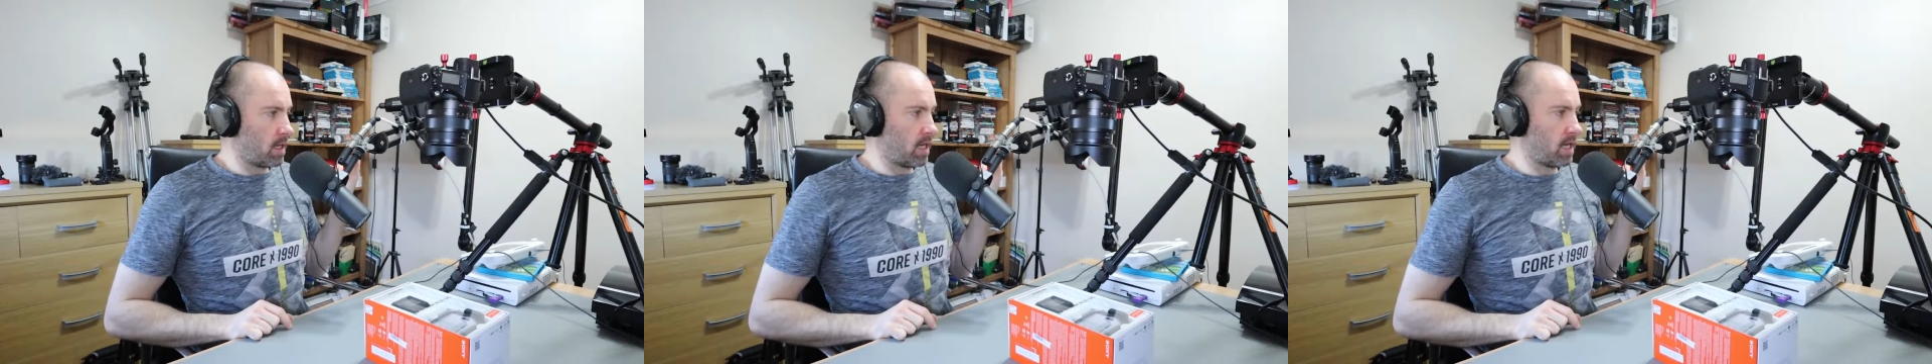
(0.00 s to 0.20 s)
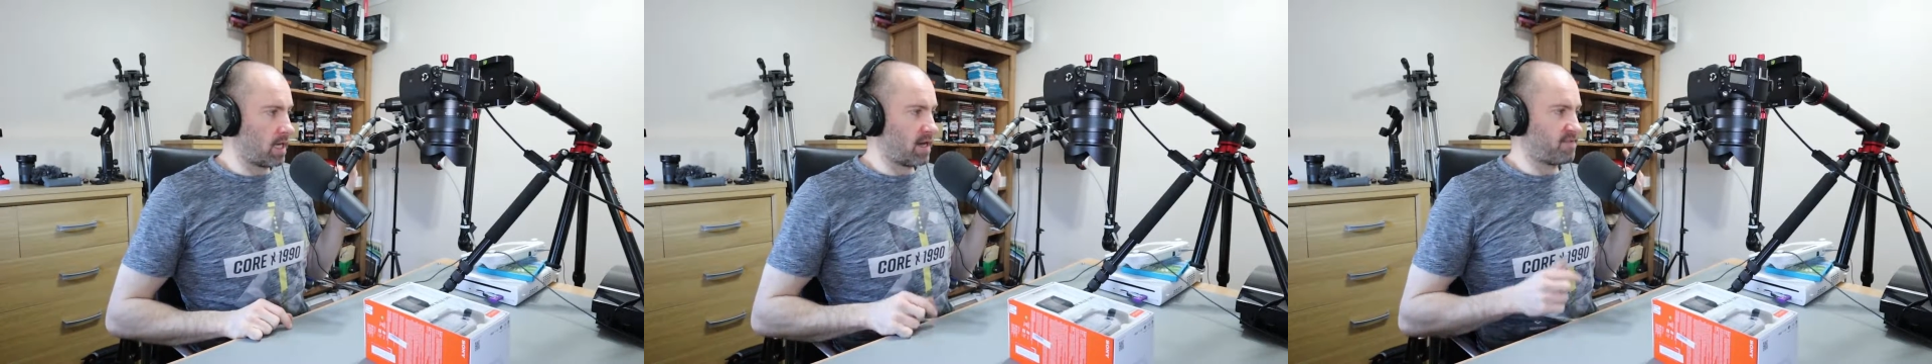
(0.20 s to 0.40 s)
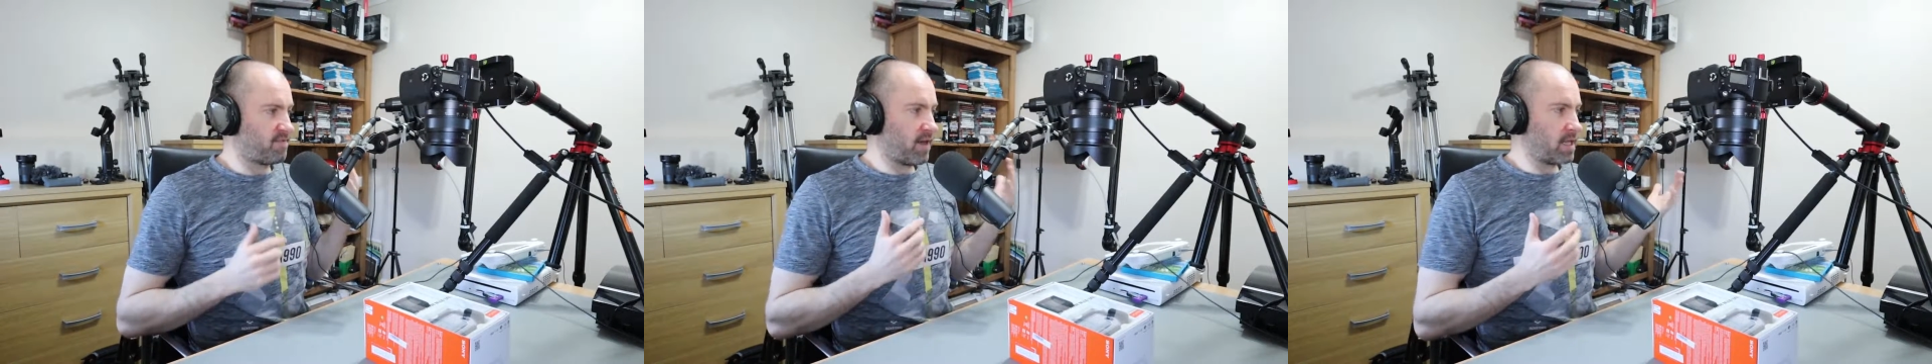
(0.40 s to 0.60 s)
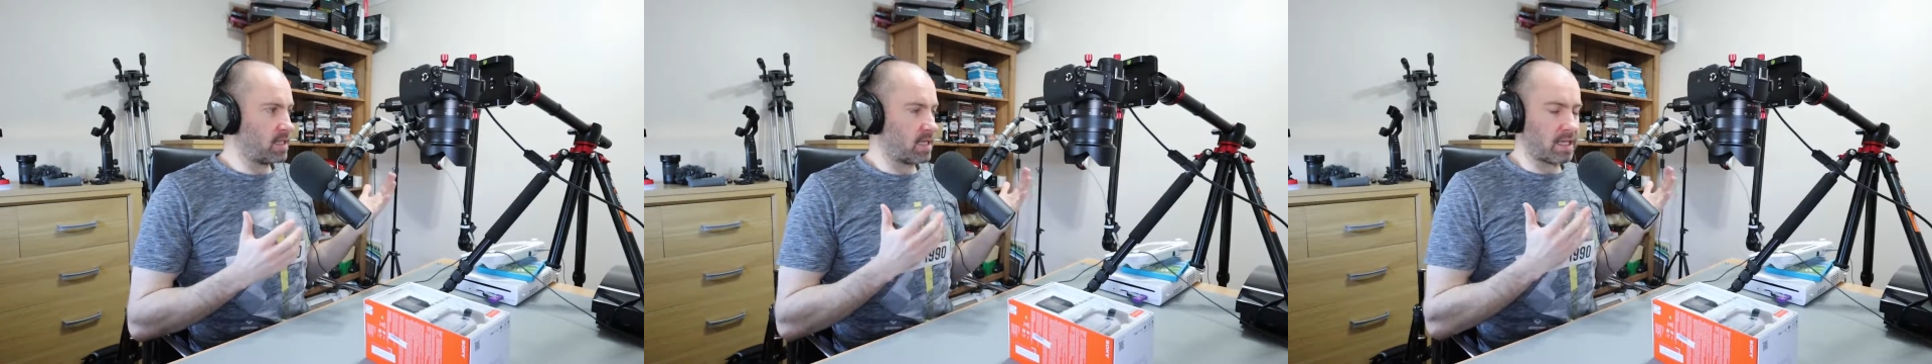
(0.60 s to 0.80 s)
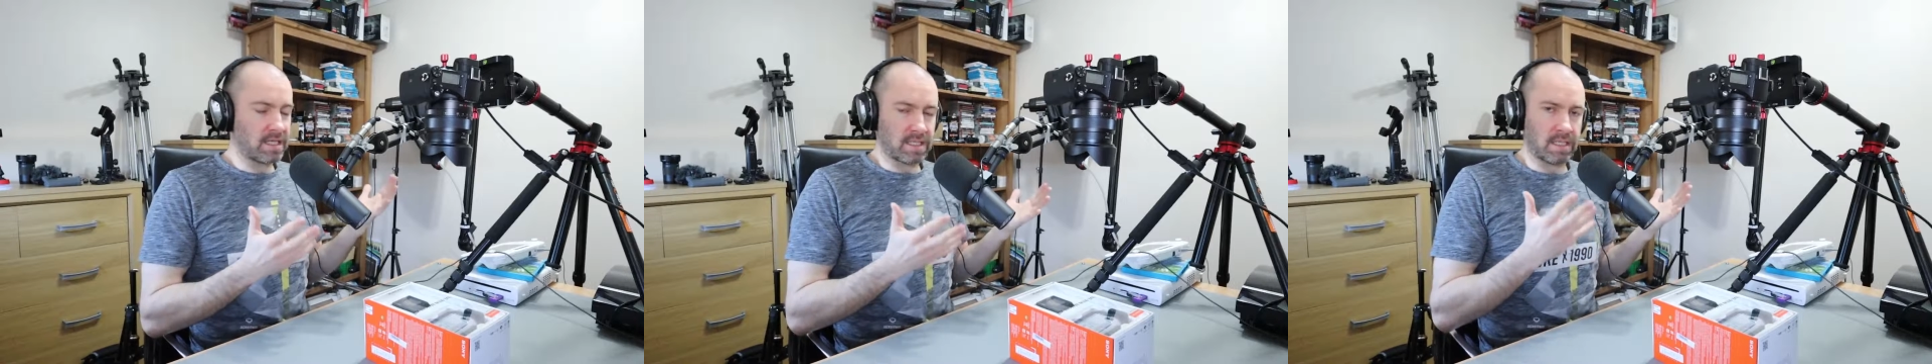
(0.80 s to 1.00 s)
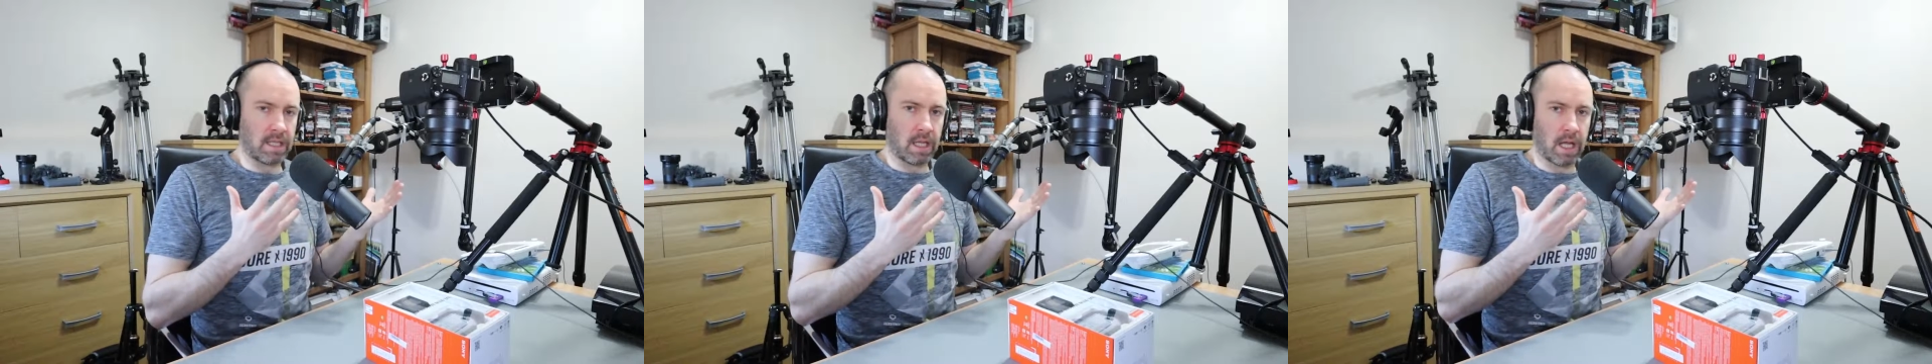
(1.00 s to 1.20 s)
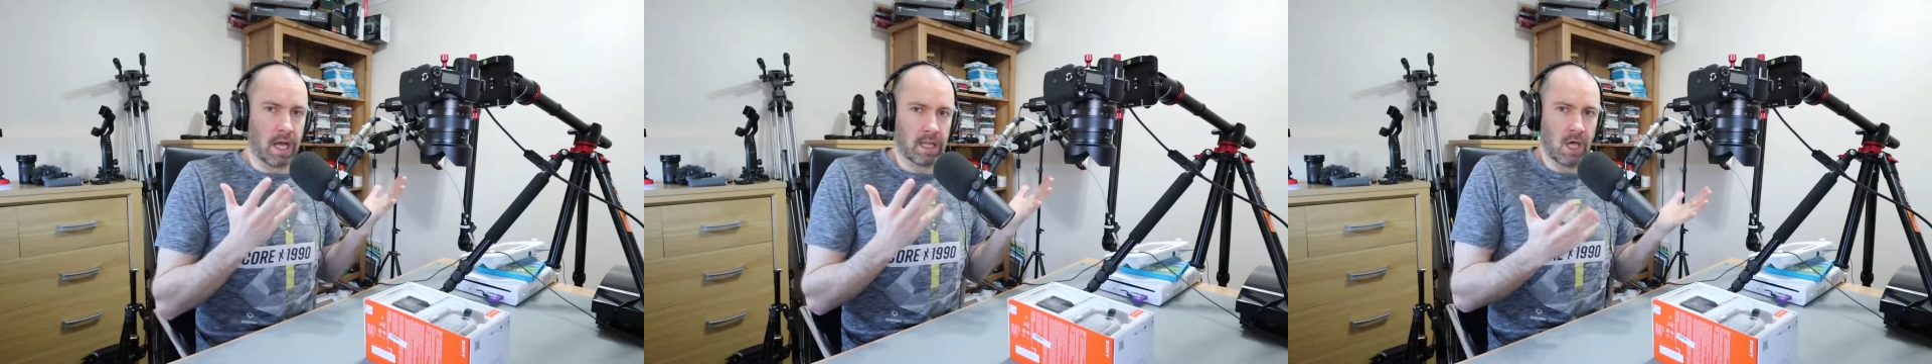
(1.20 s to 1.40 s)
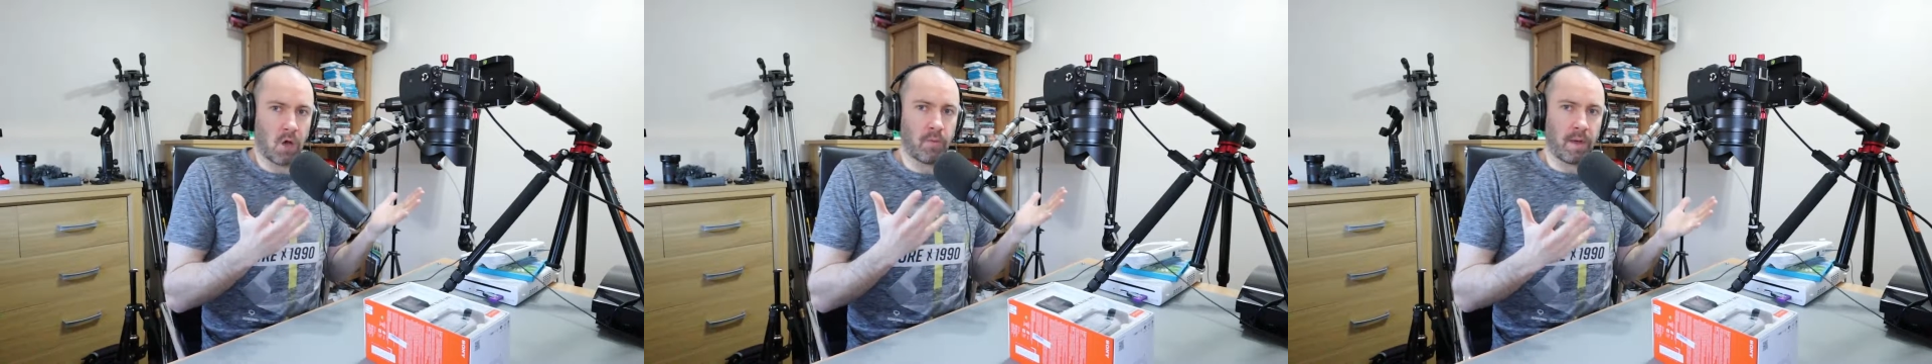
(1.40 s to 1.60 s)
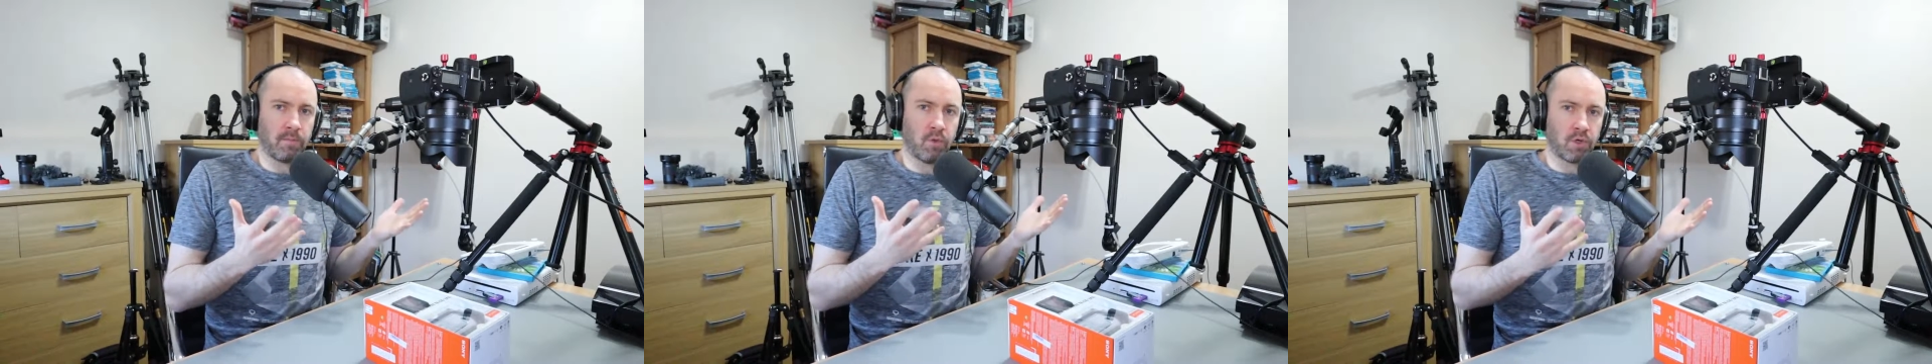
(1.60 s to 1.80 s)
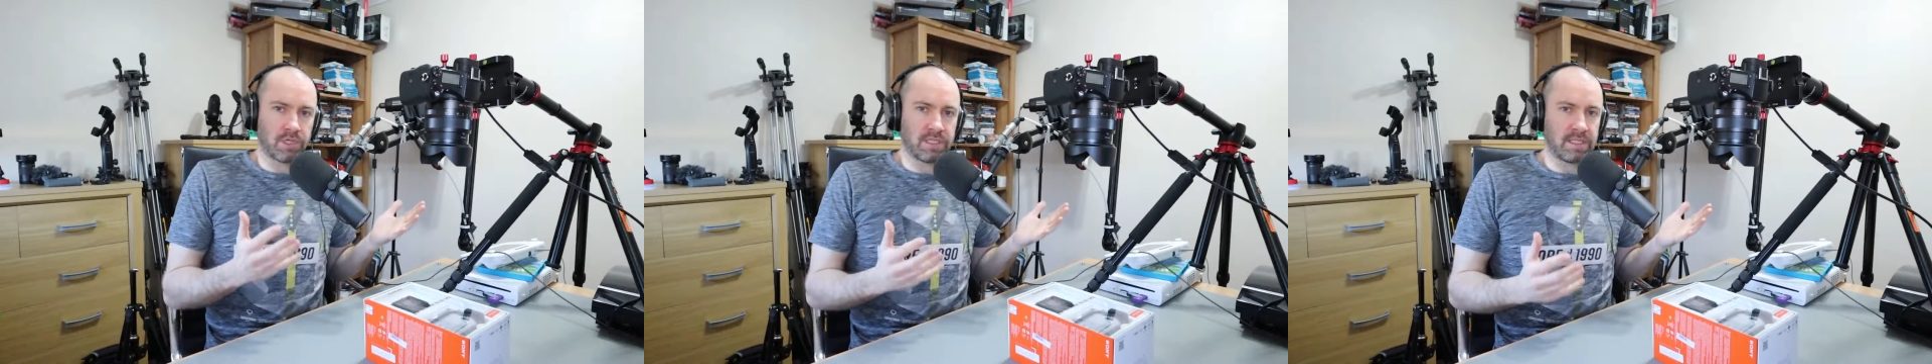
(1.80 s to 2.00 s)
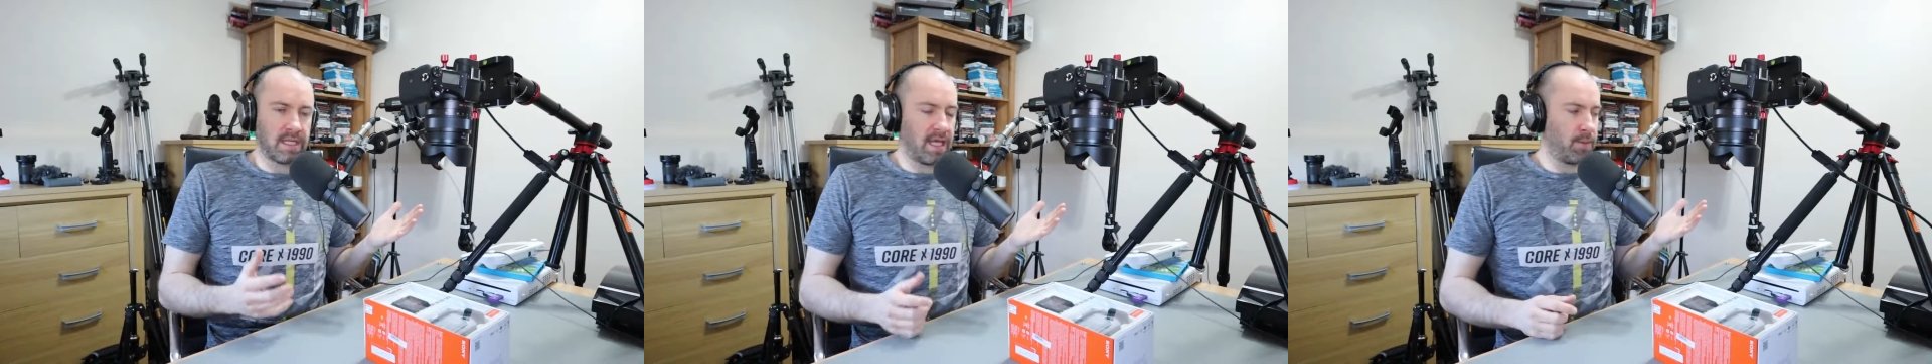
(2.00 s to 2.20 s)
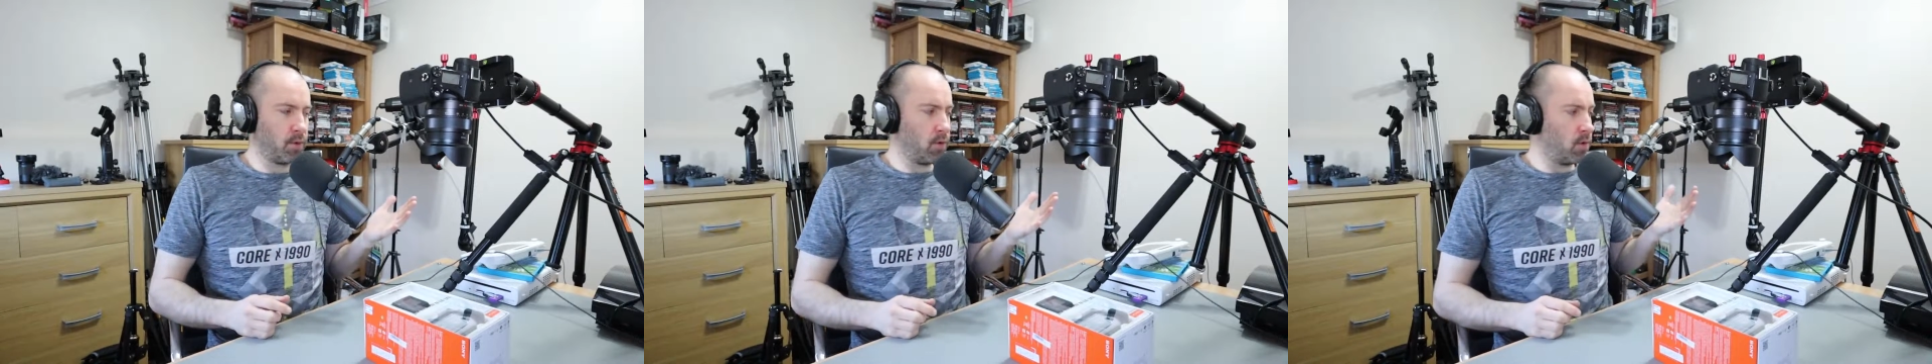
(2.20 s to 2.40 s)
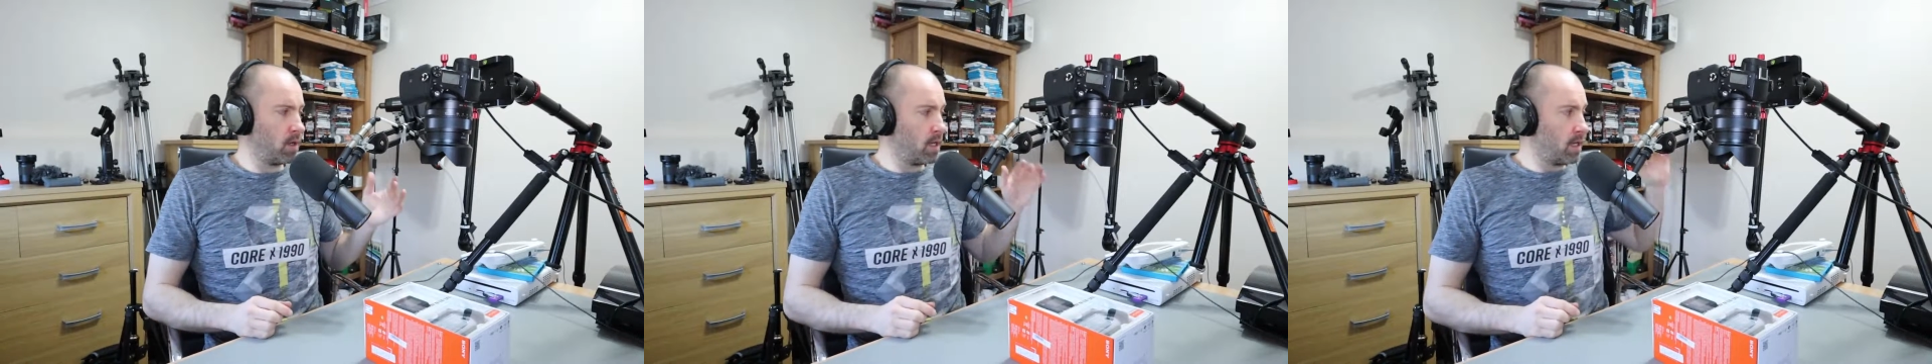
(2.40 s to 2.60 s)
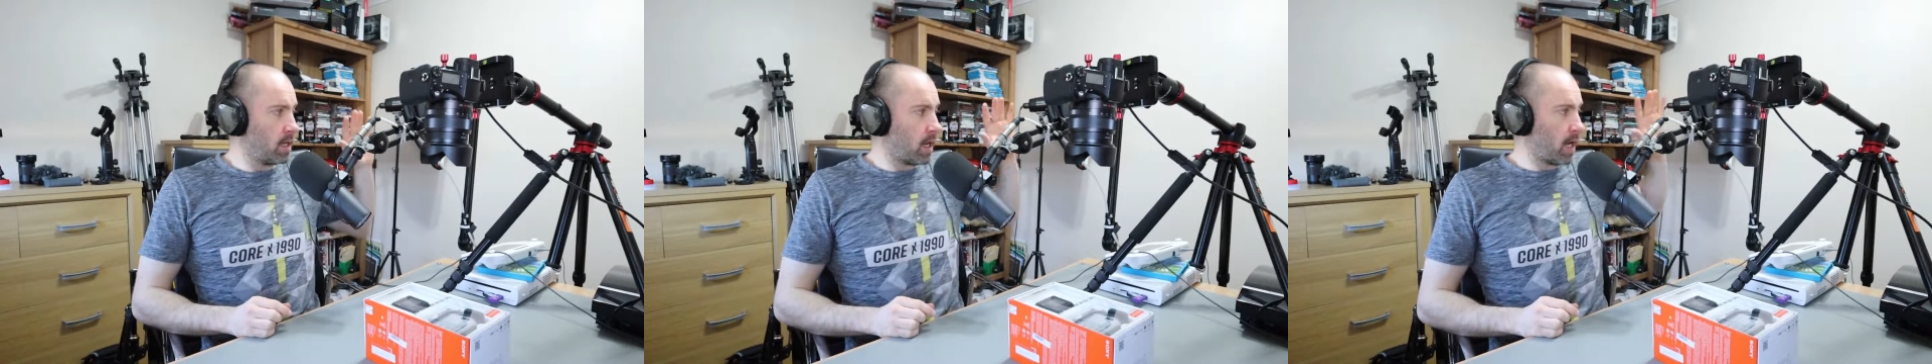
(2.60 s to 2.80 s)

Uh, I find that this is a little bit more stable.